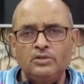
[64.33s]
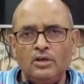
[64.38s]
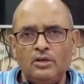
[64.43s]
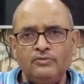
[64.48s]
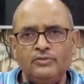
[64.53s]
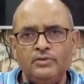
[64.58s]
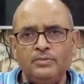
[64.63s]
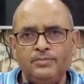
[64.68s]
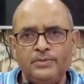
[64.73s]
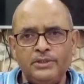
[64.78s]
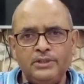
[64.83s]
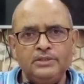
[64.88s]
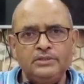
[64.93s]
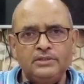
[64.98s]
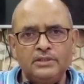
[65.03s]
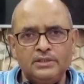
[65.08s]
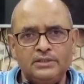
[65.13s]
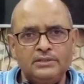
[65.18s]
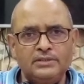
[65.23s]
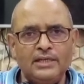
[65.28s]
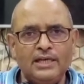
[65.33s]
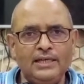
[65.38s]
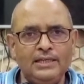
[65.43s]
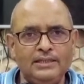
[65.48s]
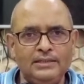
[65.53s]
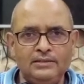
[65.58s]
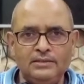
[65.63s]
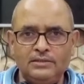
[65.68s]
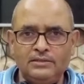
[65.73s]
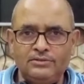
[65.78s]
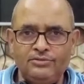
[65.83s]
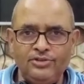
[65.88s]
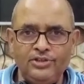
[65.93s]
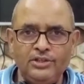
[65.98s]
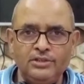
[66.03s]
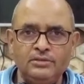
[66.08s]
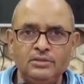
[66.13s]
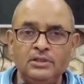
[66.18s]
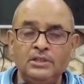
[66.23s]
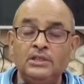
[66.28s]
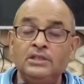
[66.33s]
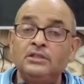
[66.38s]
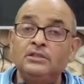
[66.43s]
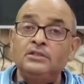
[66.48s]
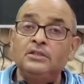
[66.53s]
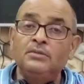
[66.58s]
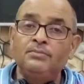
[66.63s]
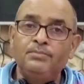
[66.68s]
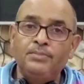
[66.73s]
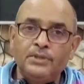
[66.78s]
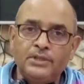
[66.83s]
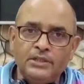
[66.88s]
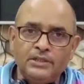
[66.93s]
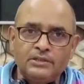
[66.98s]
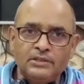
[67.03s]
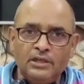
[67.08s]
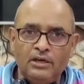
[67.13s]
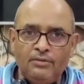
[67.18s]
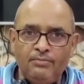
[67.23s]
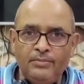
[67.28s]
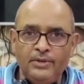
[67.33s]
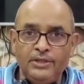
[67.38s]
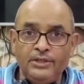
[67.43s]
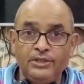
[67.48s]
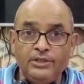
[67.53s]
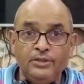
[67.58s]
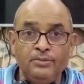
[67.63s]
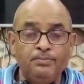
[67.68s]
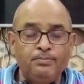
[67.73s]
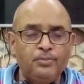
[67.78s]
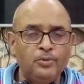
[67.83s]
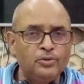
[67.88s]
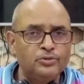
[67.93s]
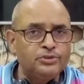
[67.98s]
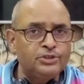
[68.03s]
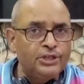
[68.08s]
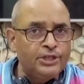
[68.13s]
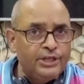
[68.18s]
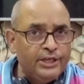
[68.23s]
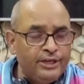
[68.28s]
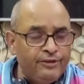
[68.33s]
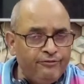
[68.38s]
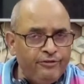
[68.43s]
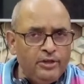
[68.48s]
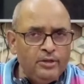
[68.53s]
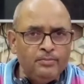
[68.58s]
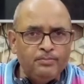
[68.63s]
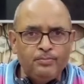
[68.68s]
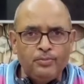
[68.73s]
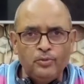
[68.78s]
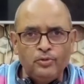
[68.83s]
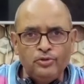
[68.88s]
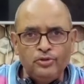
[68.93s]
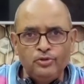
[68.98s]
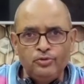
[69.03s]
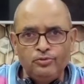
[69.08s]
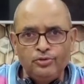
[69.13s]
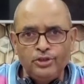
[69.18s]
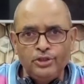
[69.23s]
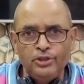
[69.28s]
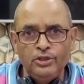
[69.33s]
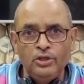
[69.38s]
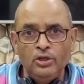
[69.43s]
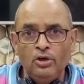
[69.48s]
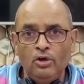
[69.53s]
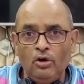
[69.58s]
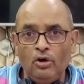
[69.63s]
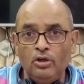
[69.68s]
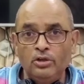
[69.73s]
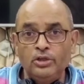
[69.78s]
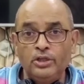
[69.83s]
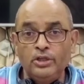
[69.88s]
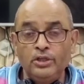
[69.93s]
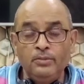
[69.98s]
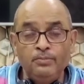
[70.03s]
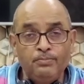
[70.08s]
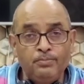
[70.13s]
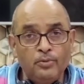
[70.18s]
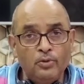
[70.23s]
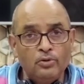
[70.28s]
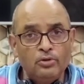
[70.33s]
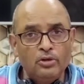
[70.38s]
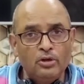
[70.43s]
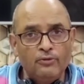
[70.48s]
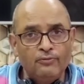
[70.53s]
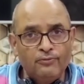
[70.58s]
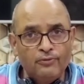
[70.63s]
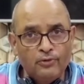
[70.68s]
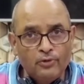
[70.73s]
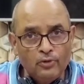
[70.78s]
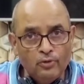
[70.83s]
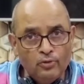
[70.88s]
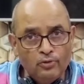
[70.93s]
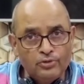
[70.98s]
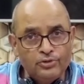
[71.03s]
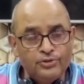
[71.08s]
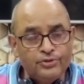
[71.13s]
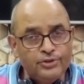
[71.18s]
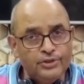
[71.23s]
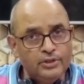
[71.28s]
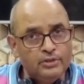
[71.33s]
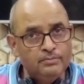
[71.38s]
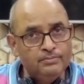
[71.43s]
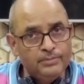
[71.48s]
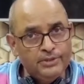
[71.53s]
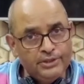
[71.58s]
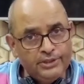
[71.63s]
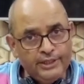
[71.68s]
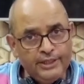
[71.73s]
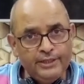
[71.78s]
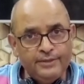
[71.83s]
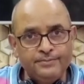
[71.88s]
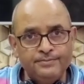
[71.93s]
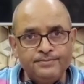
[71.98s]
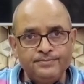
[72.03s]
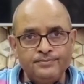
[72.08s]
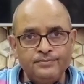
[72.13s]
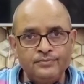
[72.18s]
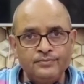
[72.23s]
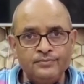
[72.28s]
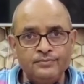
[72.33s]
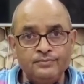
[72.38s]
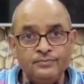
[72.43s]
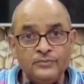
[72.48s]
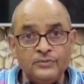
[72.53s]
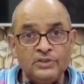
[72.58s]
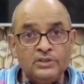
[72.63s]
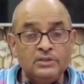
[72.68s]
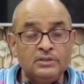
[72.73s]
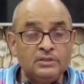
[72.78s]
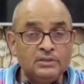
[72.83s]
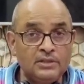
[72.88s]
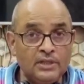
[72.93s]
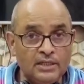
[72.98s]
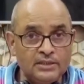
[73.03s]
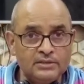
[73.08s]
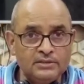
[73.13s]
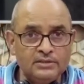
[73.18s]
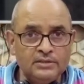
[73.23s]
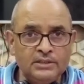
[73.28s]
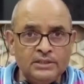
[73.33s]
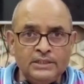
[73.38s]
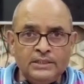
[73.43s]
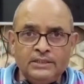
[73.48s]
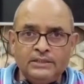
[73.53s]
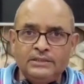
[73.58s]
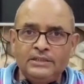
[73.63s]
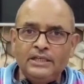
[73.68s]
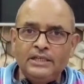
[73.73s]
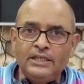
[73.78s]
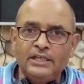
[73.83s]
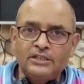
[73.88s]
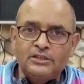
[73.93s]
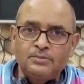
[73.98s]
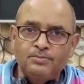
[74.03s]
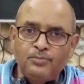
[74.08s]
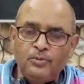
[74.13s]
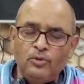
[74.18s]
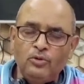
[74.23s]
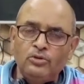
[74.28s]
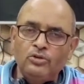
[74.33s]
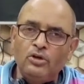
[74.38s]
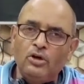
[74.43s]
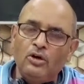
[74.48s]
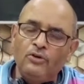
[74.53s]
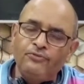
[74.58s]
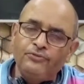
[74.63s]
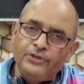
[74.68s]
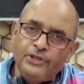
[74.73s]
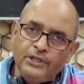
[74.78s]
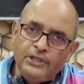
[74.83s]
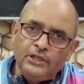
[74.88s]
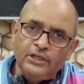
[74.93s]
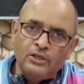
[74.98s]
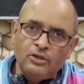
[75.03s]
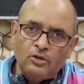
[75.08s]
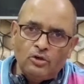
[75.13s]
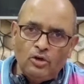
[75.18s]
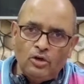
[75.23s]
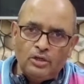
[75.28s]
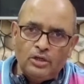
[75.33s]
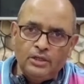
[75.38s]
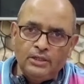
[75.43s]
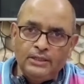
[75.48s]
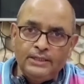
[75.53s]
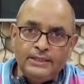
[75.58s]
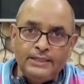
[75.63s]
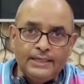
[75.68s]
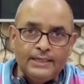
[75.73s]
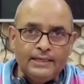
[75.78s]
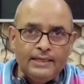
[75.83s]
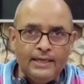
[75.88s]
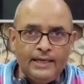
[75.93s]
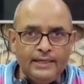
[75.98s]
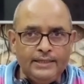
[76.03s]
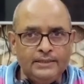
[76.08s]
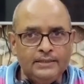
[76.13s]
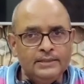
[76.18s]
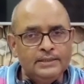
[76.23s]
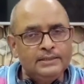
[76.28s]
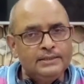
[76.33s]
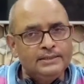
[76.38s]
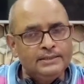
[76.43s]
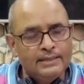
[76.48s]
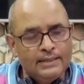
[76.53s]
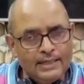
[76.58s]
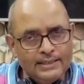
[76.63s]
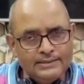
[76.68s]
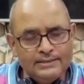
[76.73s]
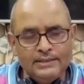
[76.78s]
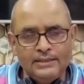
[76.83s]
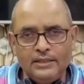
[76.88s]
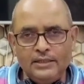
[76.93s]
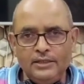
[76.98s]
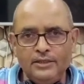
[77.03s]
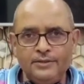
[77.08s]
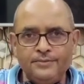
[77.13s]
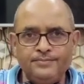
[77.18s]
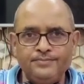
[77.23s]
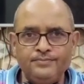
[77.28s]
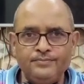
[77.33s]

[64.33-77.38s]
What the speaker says: of the British textile industries, the British government imposed heavy import duty on the import of cloth in Britain. Thus, the export of Indian cotton declined drastically.